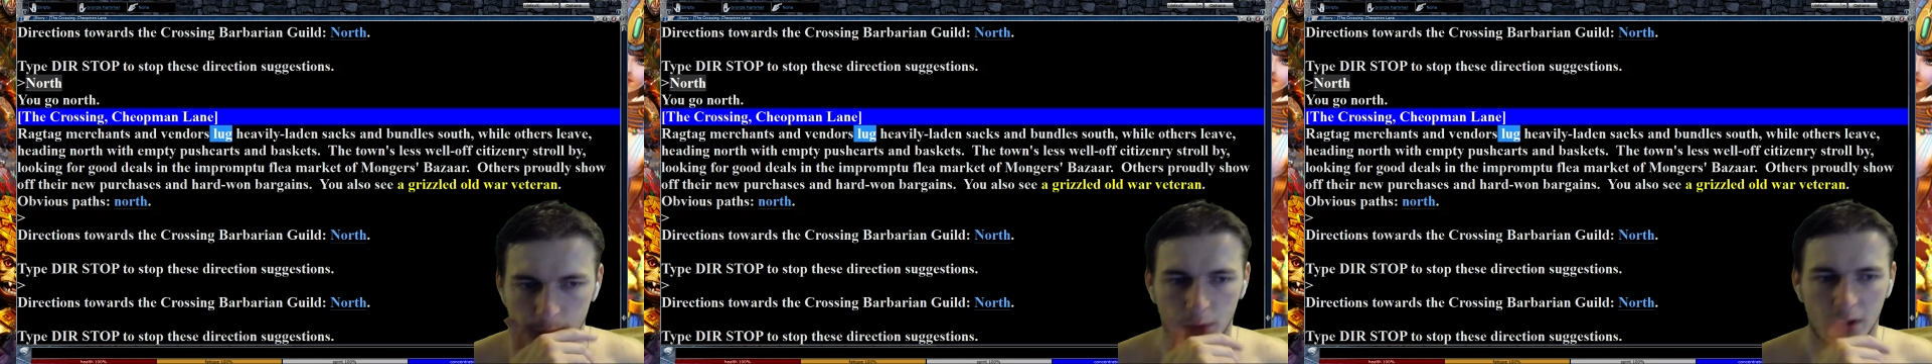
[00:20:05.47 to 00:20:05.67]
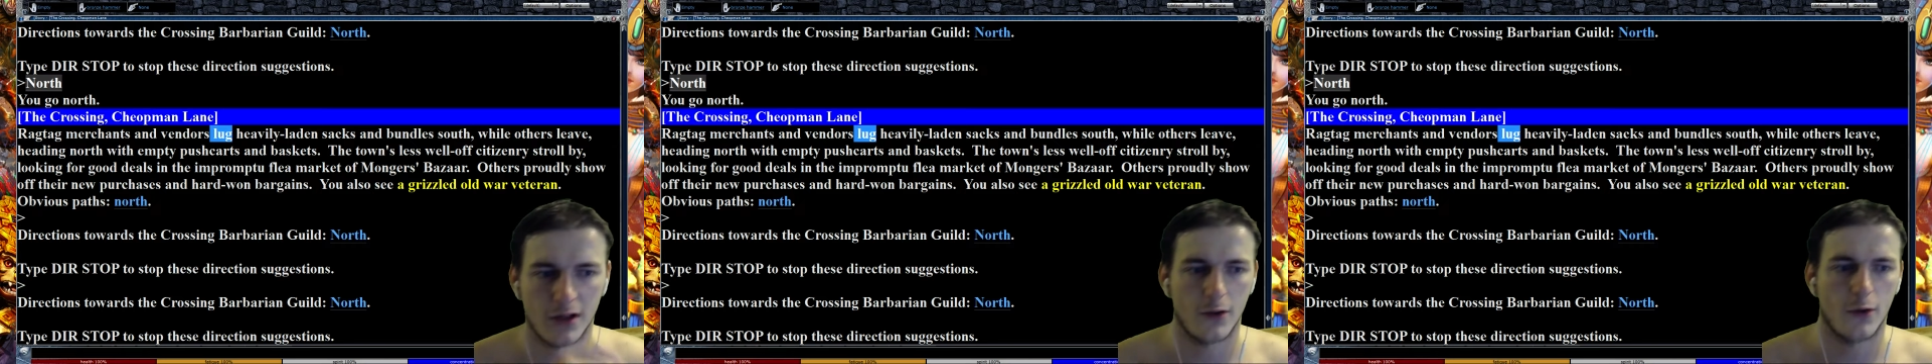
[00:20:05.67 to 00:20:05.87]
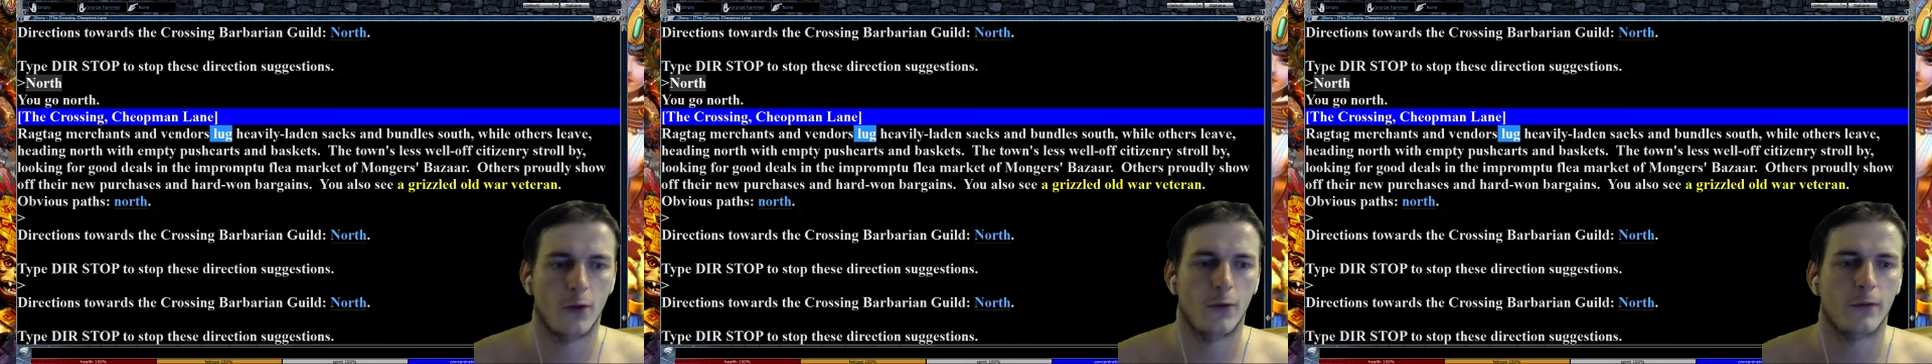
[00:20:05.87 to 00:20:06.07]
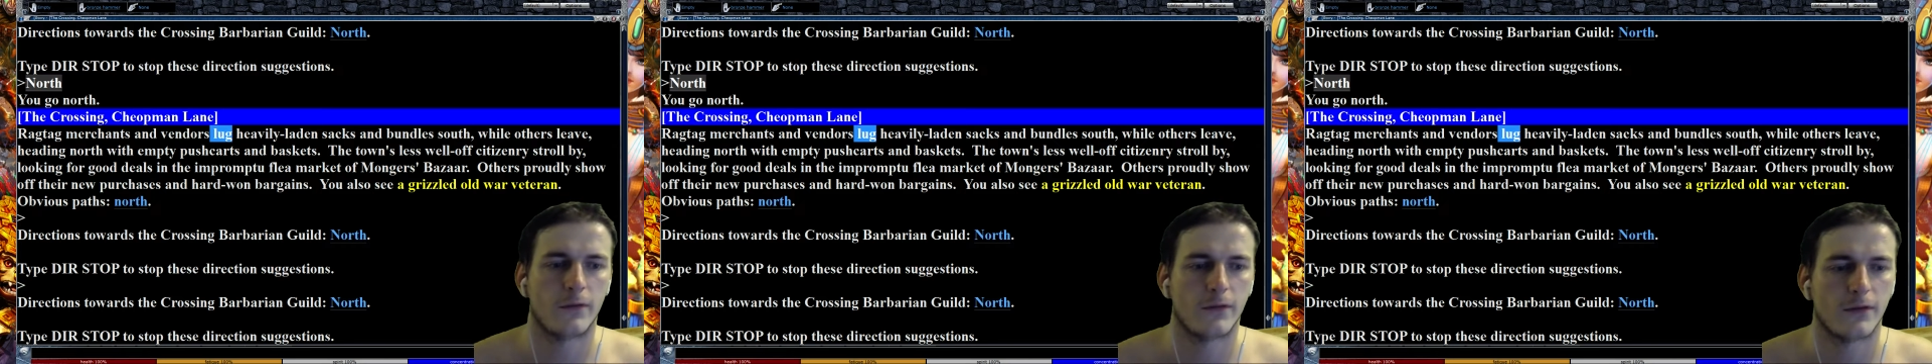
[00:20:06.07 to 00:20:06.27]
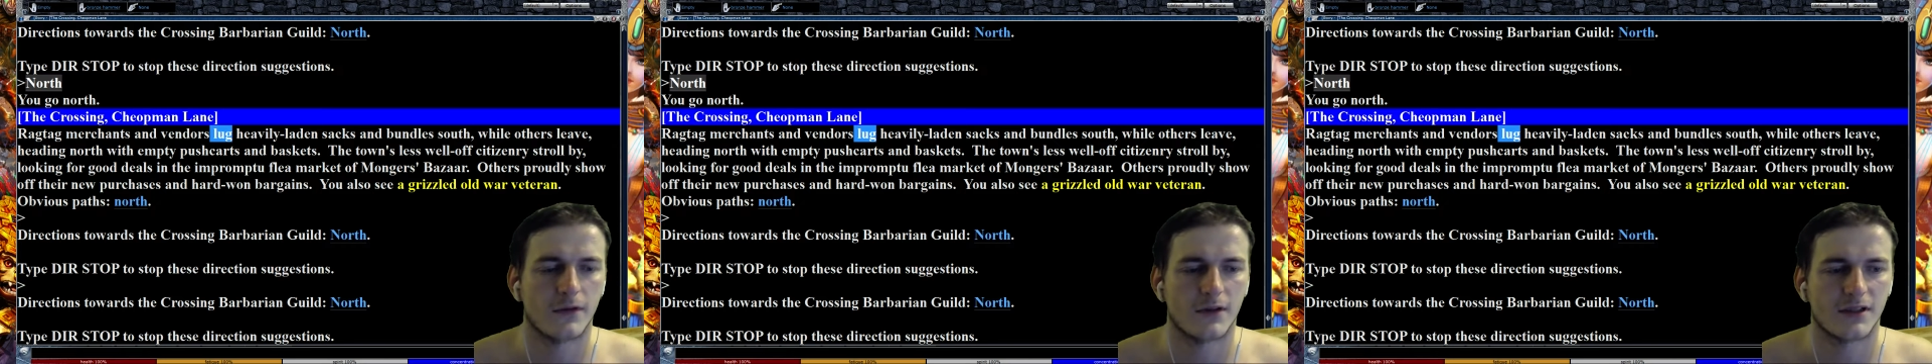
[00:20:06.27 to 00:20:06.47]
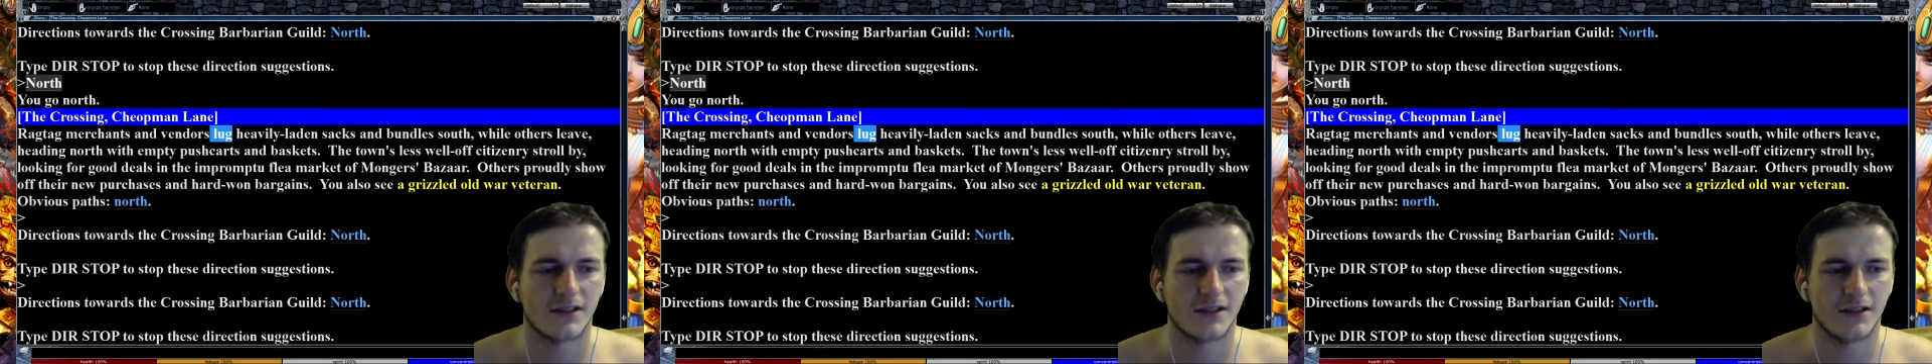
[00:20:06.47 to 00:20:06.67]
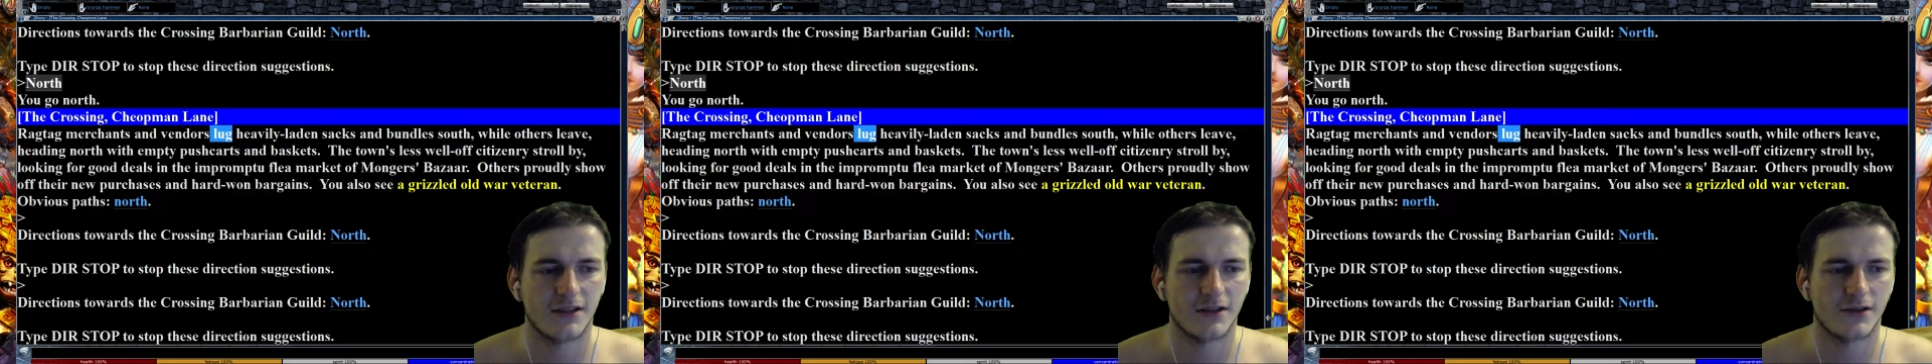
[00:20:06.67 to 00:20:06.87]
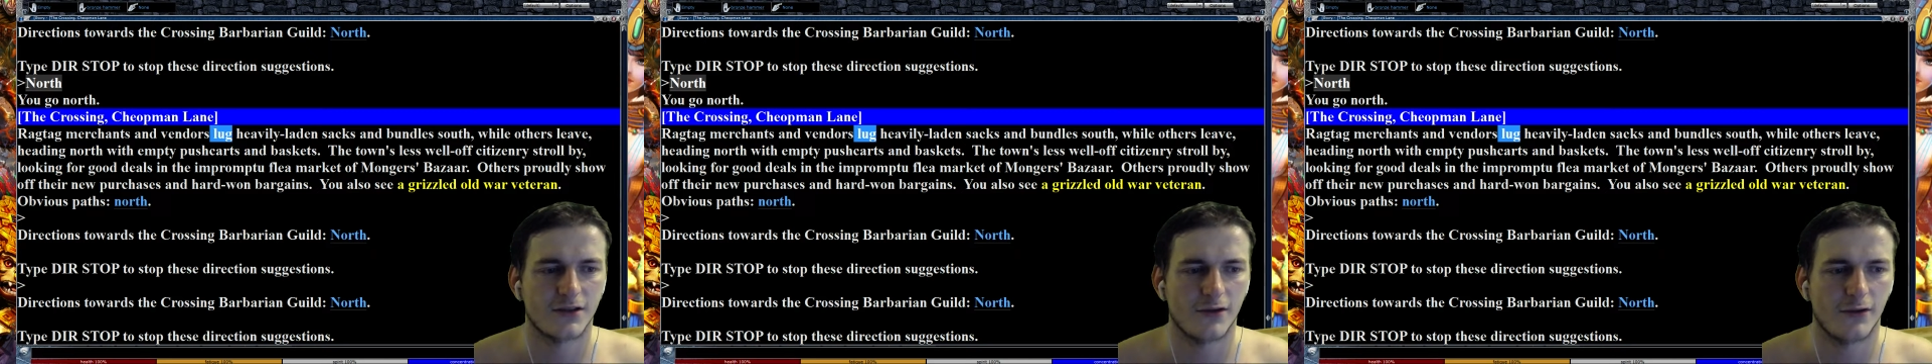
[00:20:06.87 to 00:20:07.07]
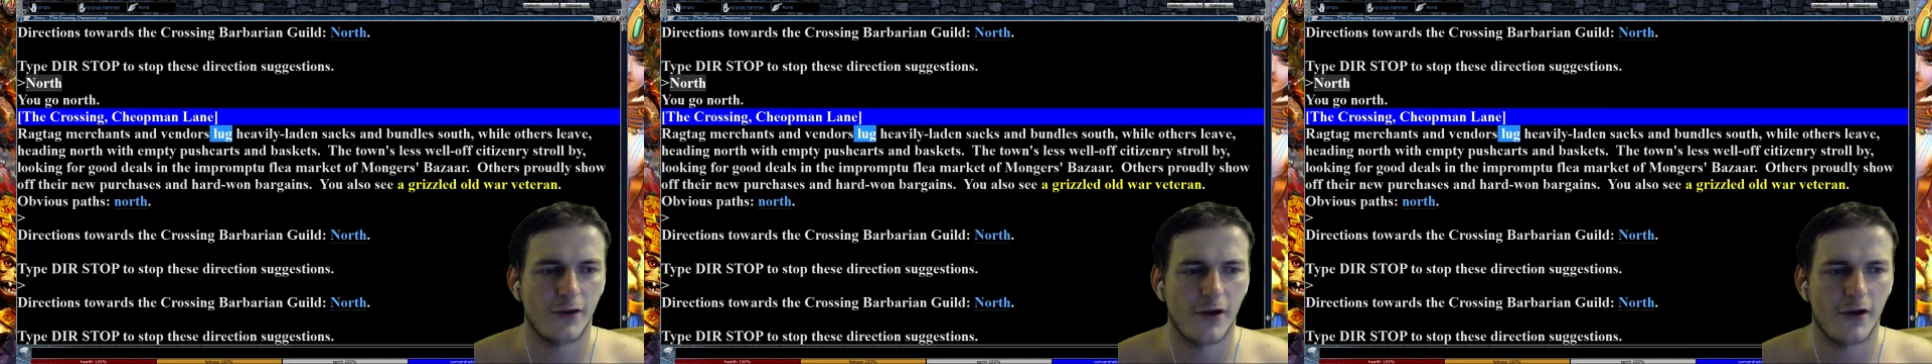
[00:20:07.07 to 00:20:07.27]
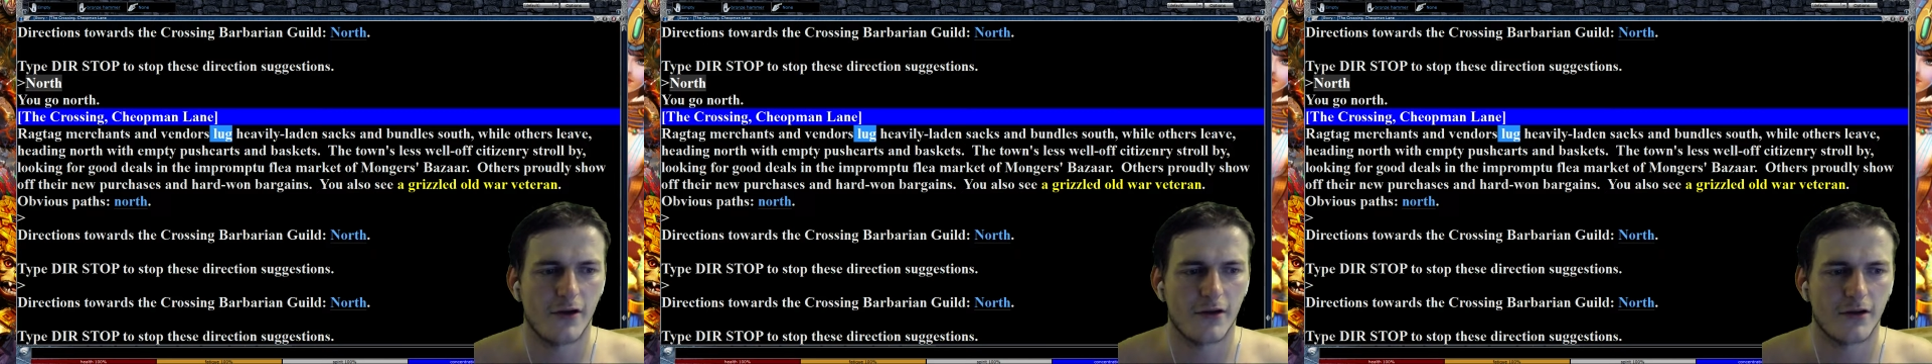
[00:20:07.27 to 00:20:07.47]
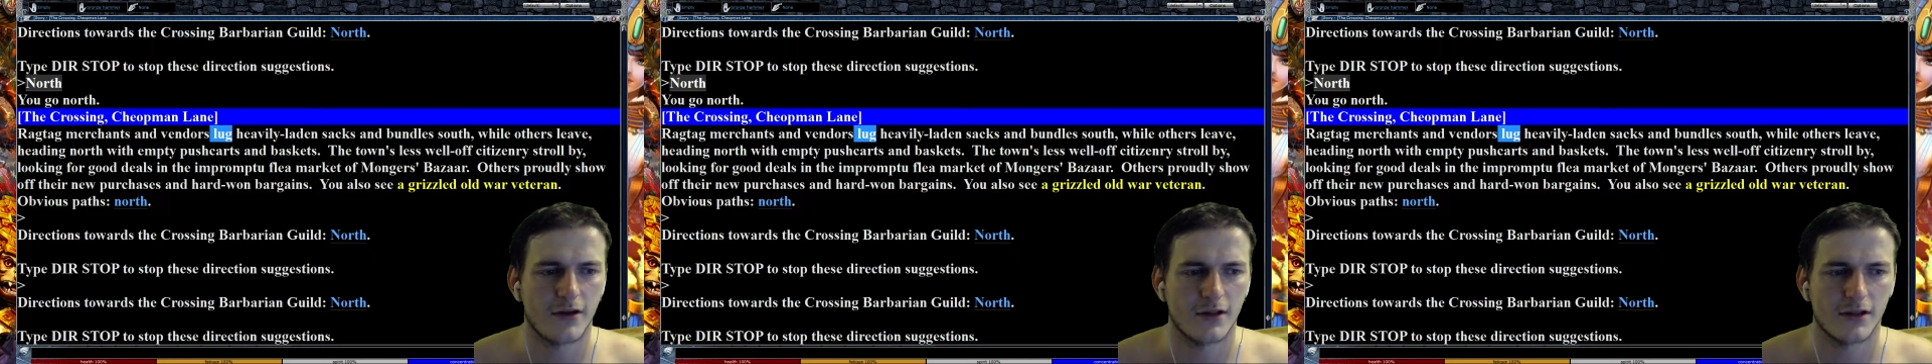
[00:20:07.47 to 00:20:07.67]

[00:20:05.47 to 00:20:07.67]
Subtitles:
well-off citizenry